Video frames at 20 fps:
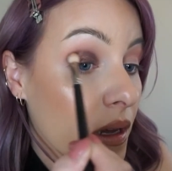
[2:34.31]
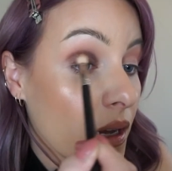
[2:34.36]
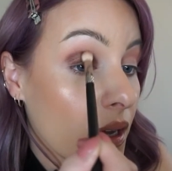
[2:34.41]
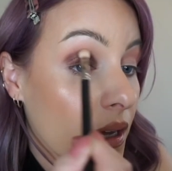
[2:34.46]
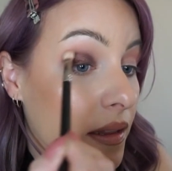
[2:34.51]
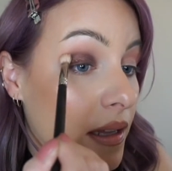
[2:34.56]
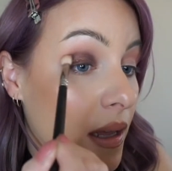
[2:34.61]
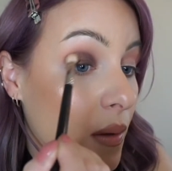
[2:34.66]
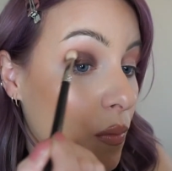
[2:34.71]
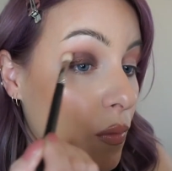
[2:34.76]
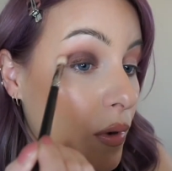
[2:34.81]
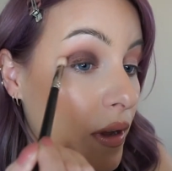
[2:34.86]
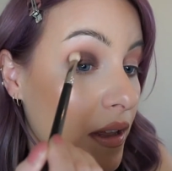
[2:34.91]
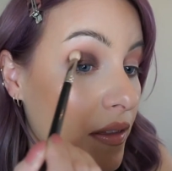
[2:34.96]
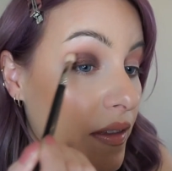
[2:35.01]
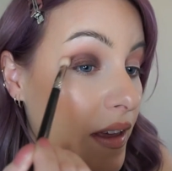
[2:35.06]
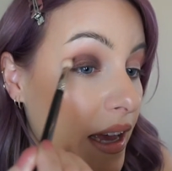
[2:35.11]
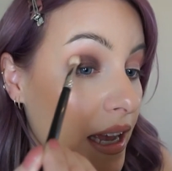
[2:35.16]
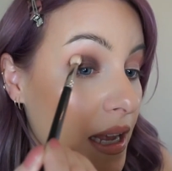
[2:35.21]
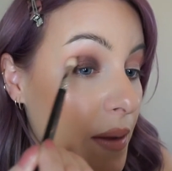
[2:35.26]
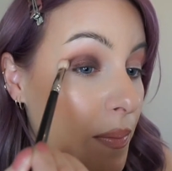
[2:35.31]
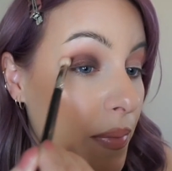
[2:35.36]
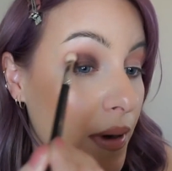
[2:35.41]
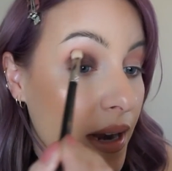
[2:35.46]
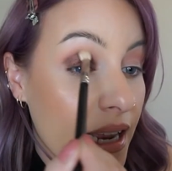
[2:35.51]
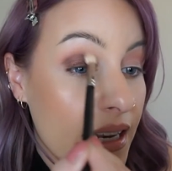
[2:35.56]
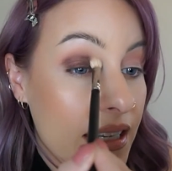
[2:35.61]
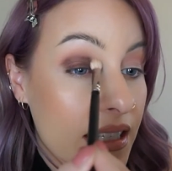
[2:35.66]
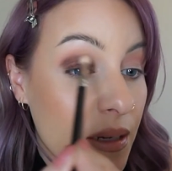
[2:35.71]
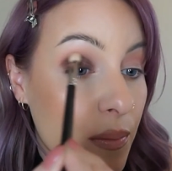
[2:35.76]
And then with a
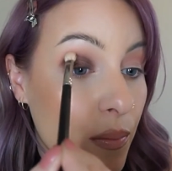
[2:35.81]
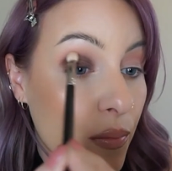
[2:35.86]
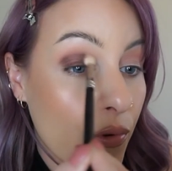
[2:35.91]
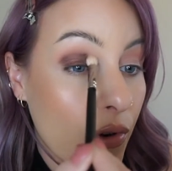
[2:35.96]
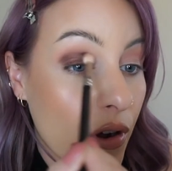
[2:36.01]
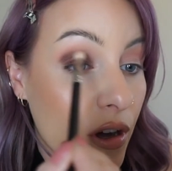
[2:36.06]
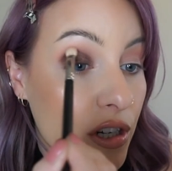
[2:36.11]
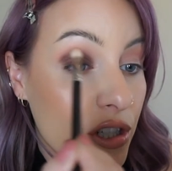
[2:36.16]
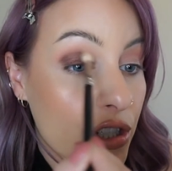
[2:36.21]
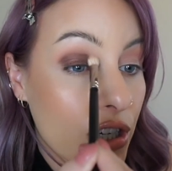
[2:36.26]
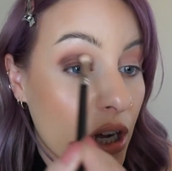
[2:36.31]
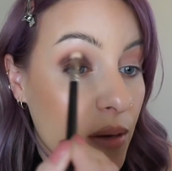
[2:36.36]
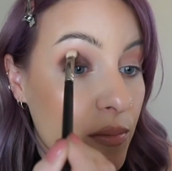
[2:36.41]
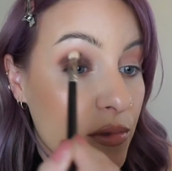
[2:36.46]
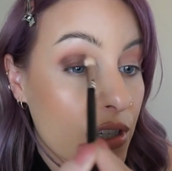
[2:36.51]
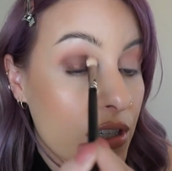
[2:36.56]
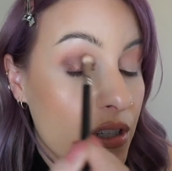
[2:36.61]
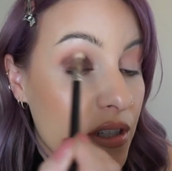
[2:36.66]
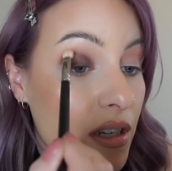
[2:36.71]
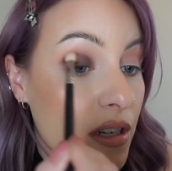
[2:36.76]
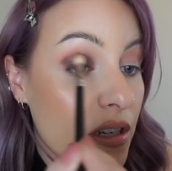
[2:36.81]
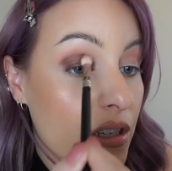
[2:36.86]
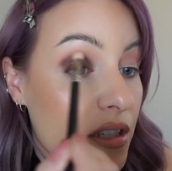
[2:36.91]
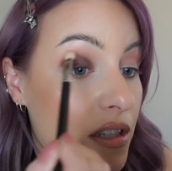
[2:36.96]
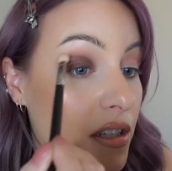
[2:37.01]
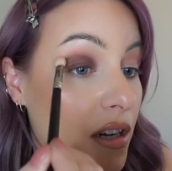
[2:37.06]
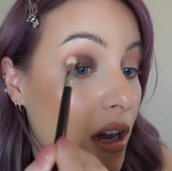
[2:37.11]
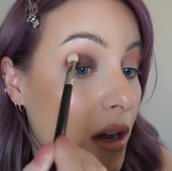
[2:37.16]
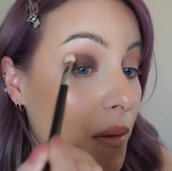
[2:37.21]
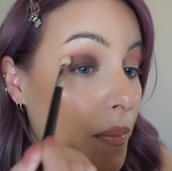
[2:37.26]
blending brush, I'm just going to
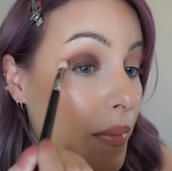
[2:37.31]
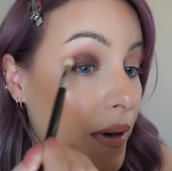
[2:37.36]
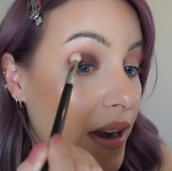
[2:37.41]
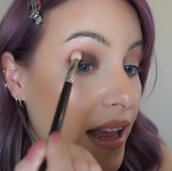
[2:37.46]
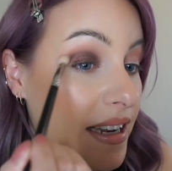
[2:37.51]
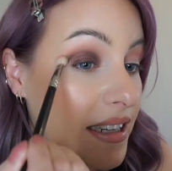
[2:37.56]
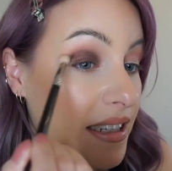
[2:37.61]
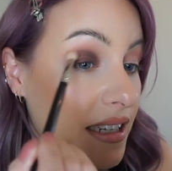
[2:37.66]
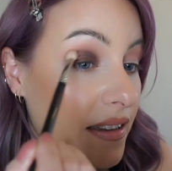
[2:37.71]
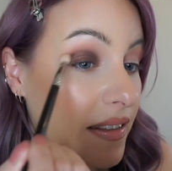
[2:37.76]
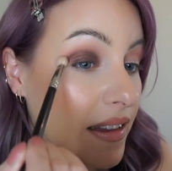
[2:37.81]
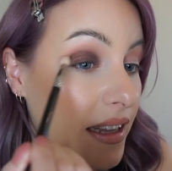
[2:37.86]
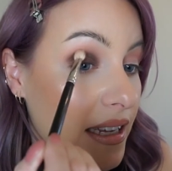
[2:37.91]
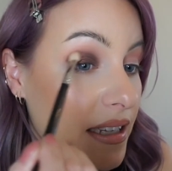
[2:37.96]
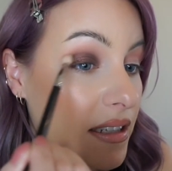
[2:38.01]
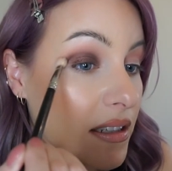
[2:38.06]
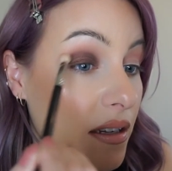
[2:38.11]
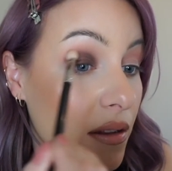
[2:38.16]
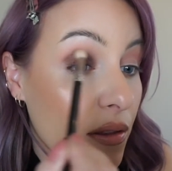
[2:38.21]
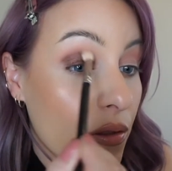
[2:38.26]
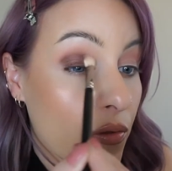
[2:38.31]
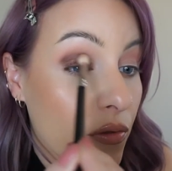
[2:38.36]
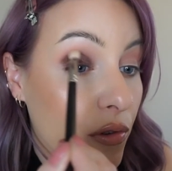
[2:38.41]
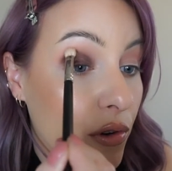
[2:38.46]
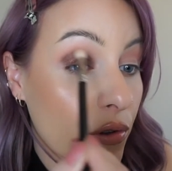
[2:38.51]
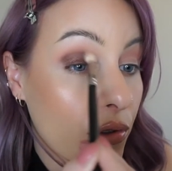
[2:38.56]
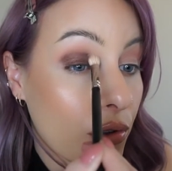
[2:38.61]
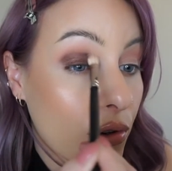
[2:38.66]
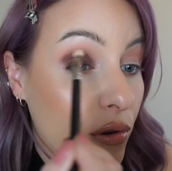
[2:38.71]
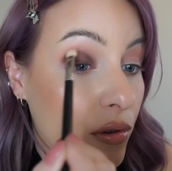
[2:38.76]
start blending this
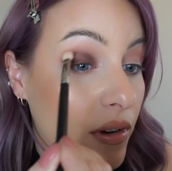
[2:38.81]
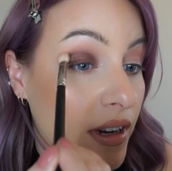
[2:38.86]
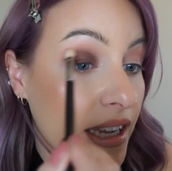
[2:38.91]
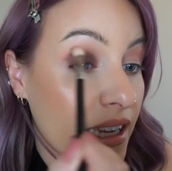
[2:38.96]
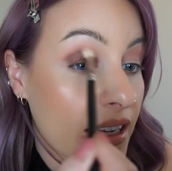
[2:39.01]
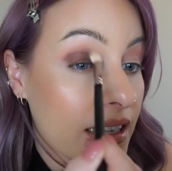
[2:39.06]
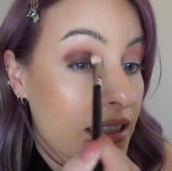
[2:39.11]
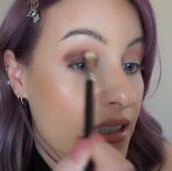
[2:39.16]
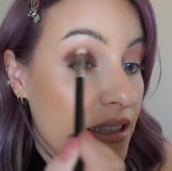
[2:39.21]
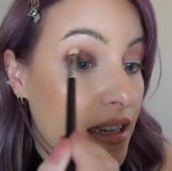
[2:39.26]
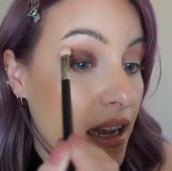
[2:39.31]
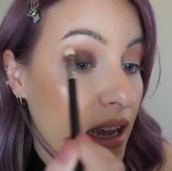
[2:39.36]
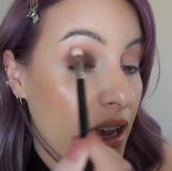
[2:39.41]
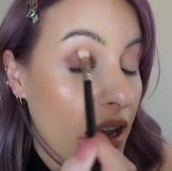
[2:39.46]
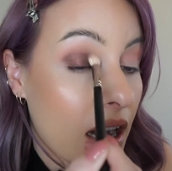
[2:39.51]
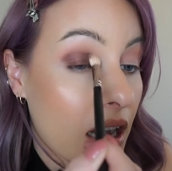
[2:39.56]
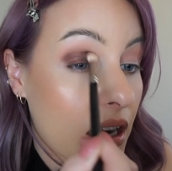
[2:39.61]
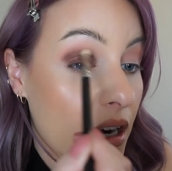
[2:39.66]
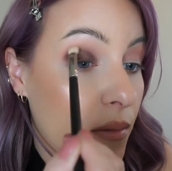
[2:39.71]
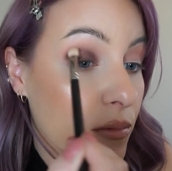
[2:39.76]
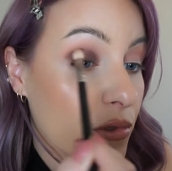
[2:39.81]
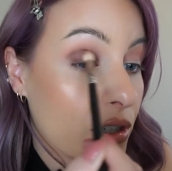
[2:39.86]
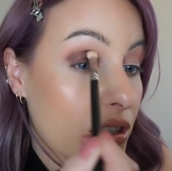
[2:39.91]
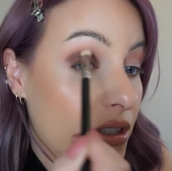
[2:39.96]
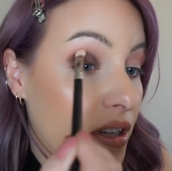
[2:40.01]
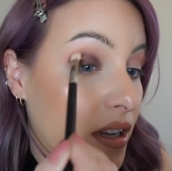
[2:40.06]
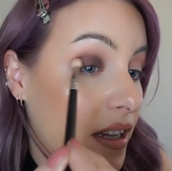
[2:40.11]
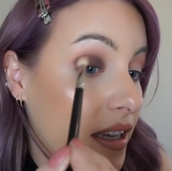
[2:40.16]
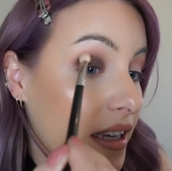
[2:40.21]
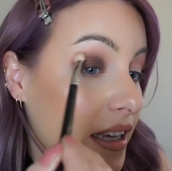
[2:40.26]
through the crease, and I'm
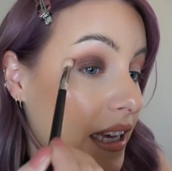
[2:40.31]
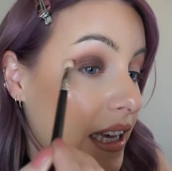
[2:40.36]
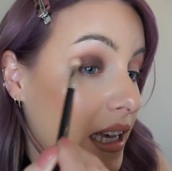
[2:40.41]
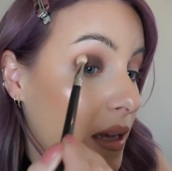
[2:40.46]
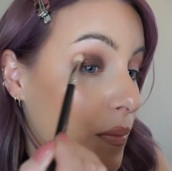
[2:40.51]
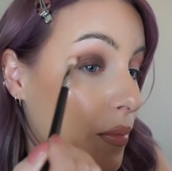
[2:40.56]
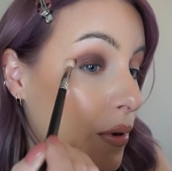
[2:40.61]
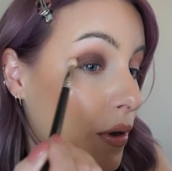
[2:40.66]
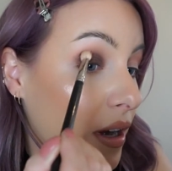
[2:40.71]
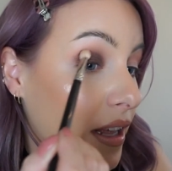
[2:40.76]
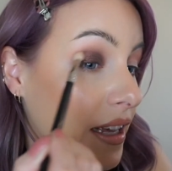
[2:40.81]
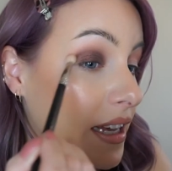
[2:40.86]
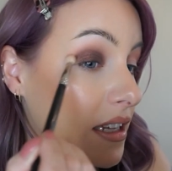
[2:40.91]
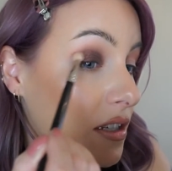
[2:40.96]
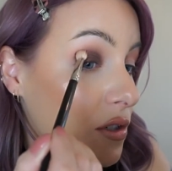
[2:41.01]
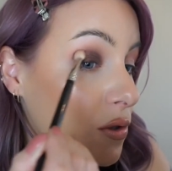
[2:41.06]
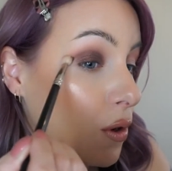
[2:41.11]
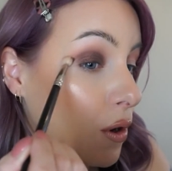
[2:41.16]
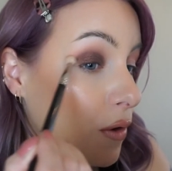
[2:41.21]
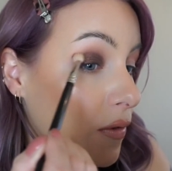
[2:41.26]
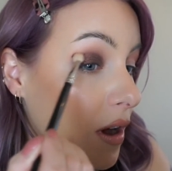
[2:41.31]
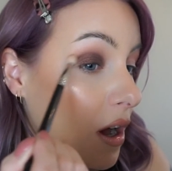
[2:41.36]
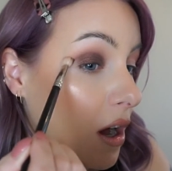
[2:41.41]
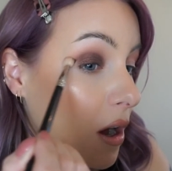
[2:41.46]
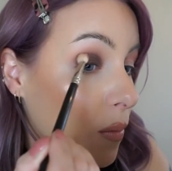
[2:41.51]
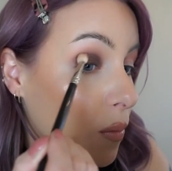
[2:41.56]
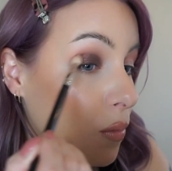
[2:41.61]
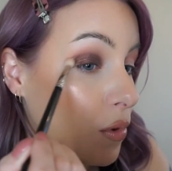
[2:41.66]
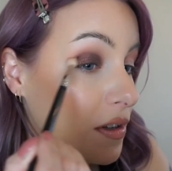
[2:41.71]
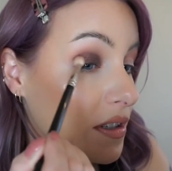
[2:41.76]
just going to keep pulling it sort of
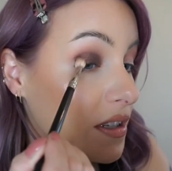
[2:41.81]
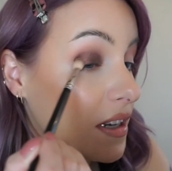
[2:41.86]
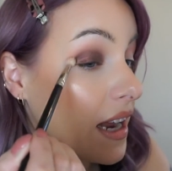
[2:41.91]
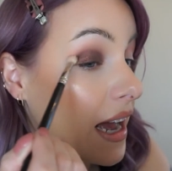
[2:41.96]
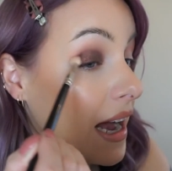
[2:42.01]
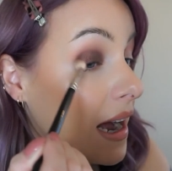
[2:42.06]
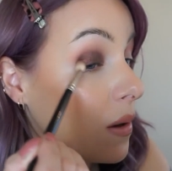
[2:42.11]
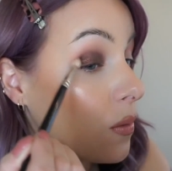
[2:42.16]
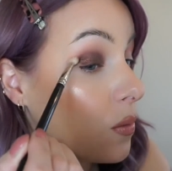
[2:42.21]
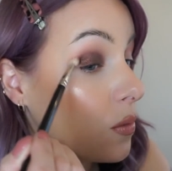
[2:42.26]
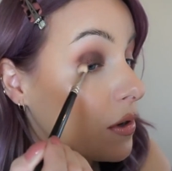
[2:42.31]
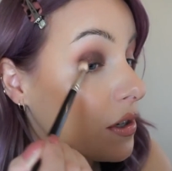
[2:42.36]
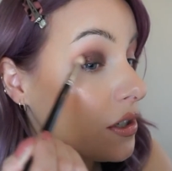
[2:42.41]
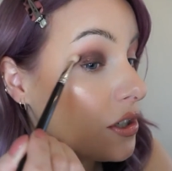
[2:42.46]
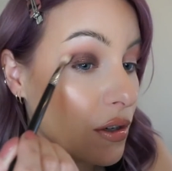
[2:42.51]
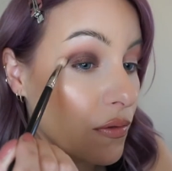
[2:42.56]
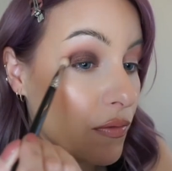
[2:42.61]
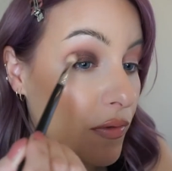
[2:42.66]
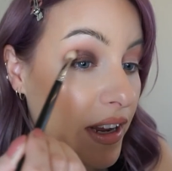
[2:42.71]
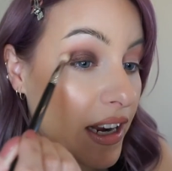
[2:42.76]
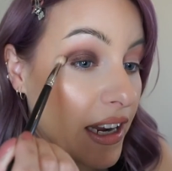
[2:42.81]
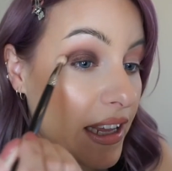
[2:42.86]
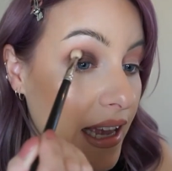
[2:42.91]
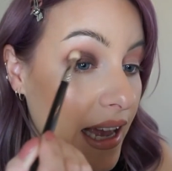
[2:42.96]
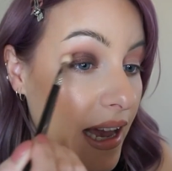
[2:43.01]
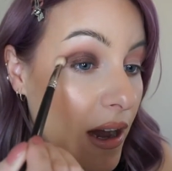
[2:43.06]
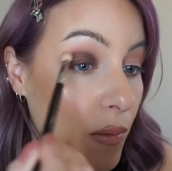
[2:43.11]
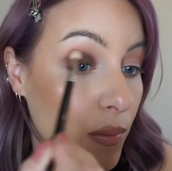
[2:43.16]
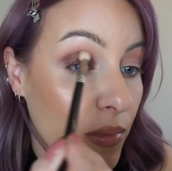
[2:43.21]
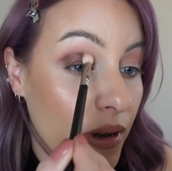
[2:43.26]
upwards and outwards to really
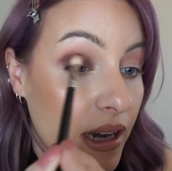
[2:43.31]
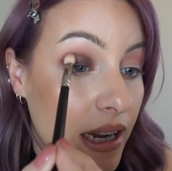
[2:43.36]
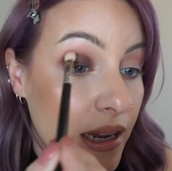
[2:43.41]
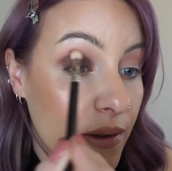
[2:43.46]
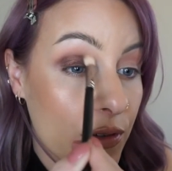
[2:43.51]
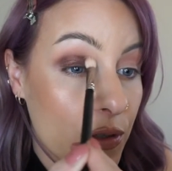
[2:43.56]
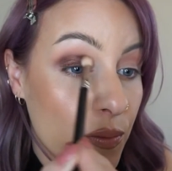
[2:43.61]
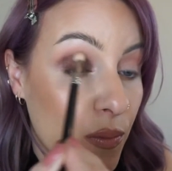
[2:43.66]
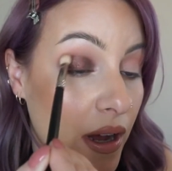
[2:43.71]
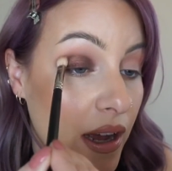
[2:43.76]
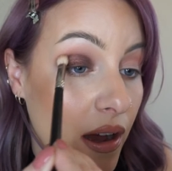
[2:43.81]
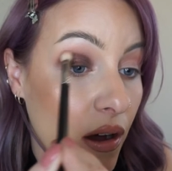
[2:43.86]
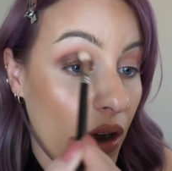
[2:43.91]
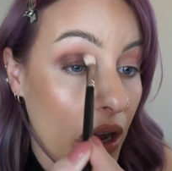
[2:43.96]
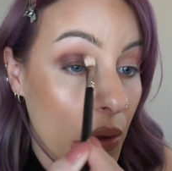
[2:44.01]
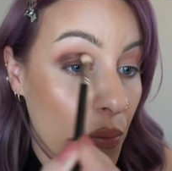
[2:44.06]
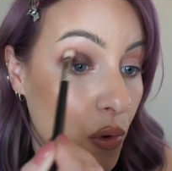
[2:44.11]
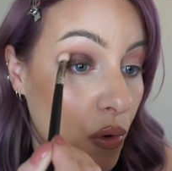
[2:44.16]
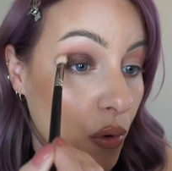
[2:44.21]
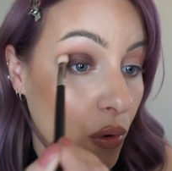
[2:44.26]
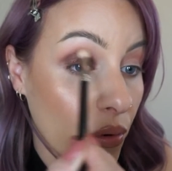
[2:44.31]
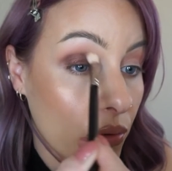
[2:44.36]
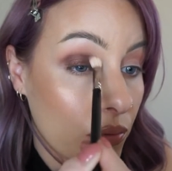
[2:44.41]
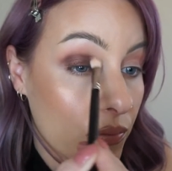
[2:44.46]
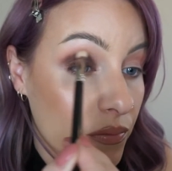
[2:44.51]
help lift my eye more.